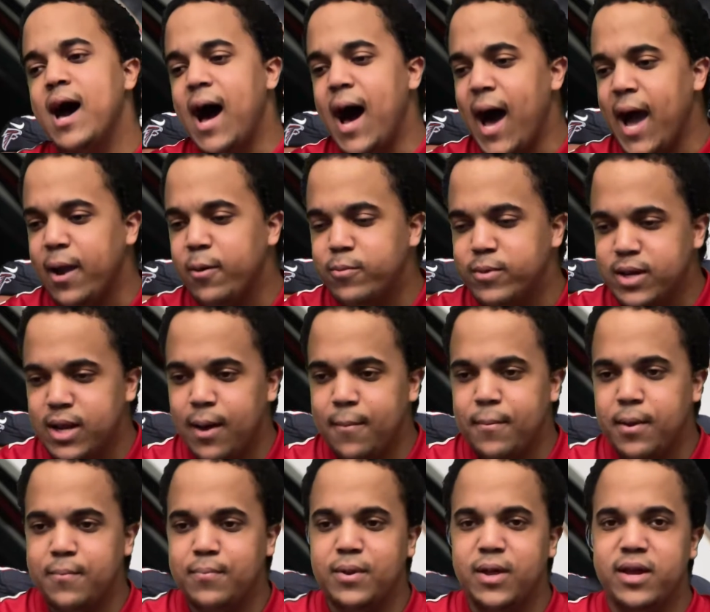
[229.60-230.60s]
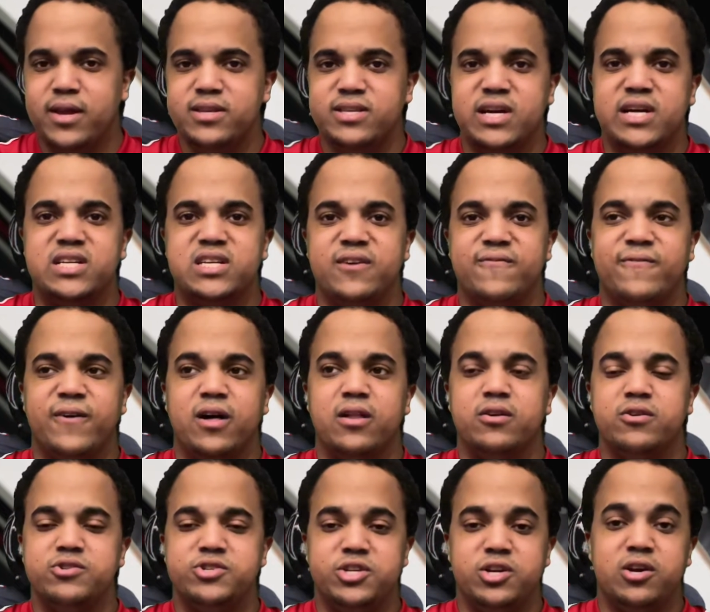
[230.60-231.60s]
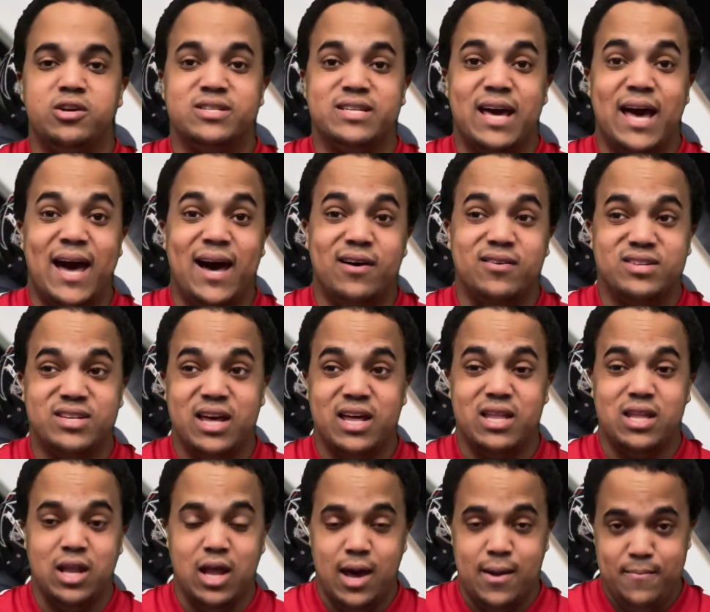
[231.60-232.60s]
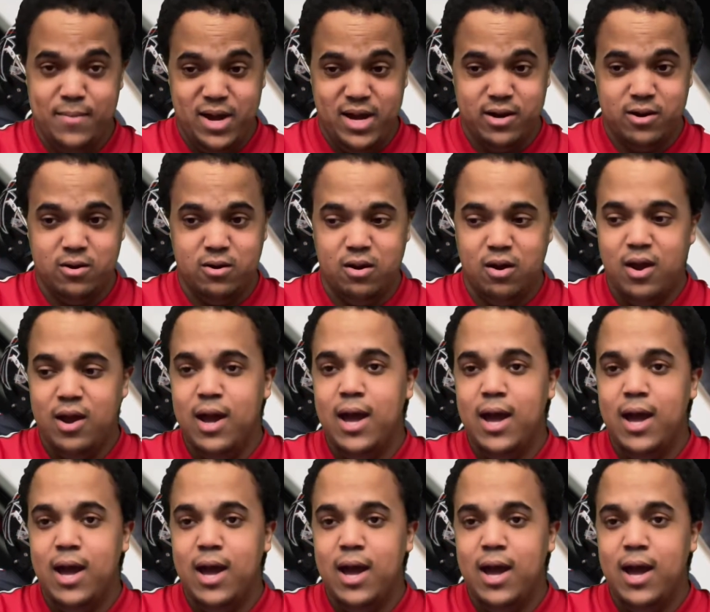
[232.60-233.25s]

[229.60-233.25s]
I would not be playing Dante Fowler Jr. as an outside linebacker.